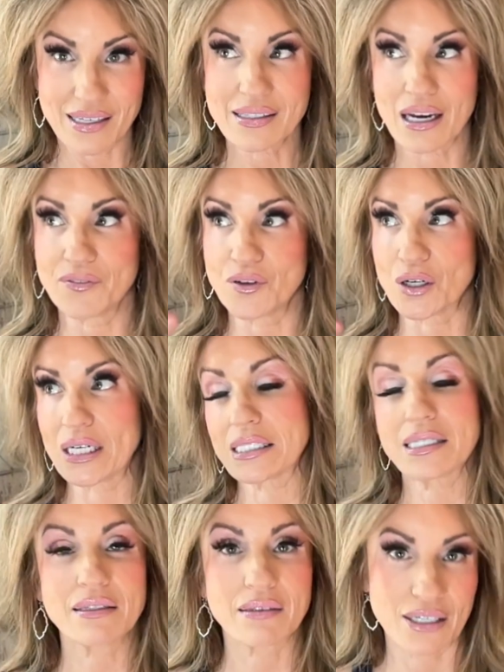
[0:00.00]
So if you're
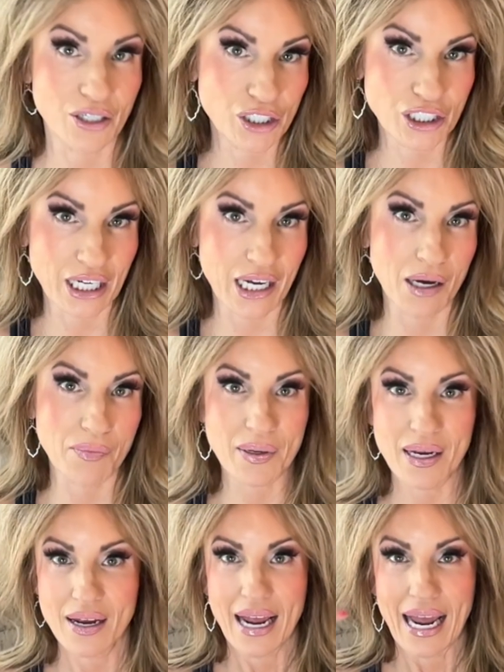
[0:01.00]
into leadership
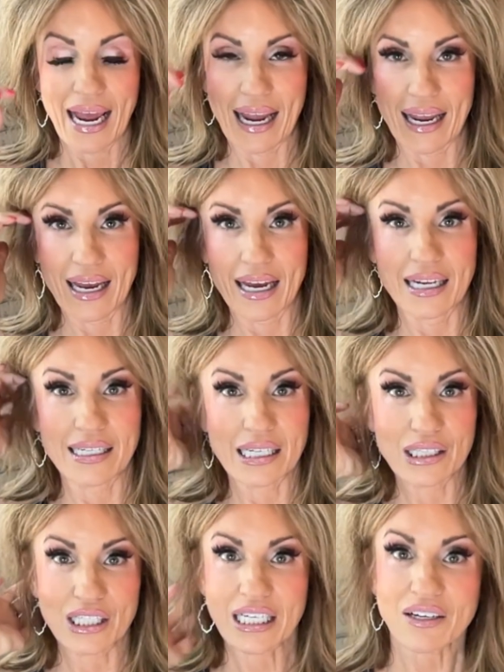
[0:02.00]
and
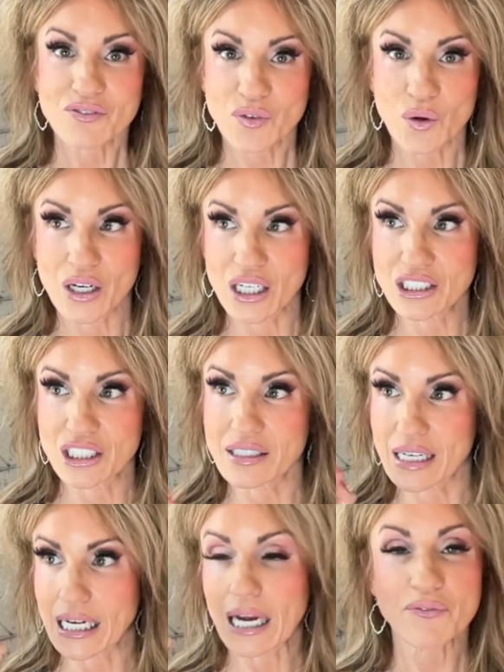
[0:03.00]
looking for just
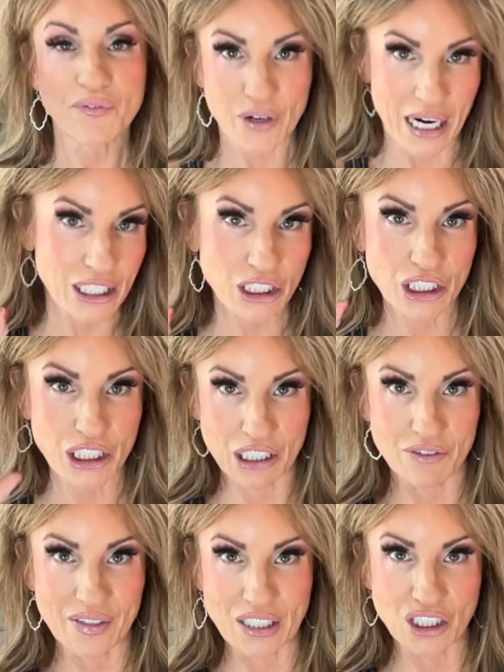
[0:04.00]
like a fresh
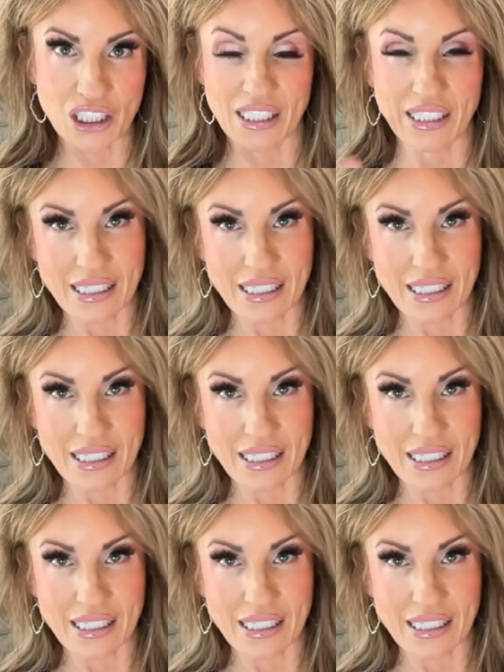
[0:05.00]
new vision,